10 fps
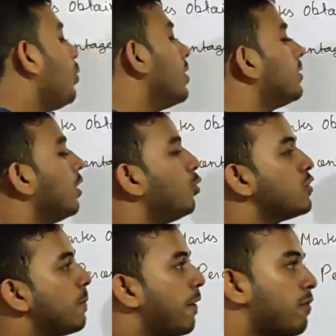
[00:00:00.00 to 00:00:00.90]
you can say
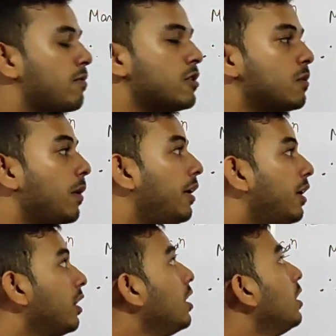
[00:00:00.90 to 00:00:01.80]
whose performance is
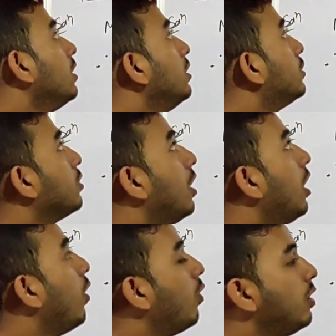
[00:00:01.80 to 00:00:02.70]
better. This
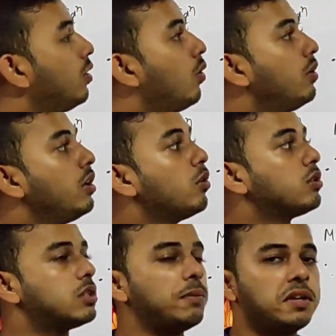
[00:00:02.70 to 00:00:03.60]
Anil
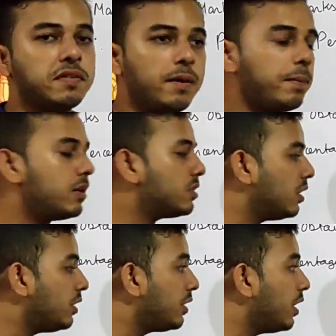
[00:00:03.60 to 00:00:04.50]
got
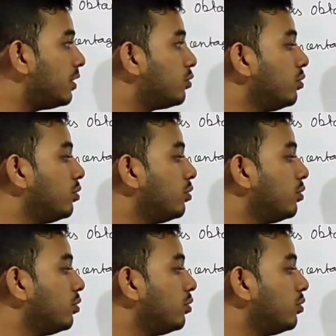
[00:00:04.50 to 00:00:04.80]
75%, then